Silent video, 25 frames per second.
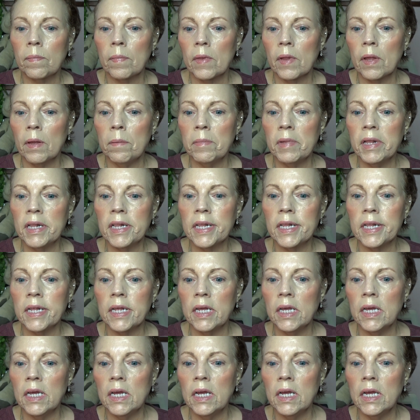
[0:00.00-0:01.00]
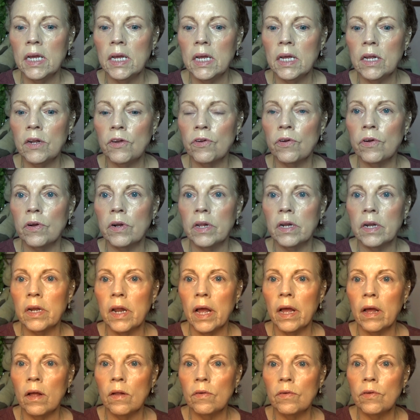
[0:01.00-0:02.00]
Let me see. Turn it
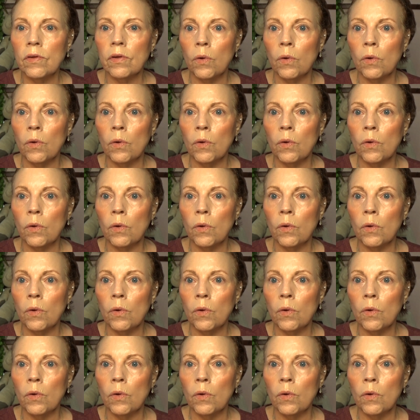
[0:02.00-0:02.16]
down.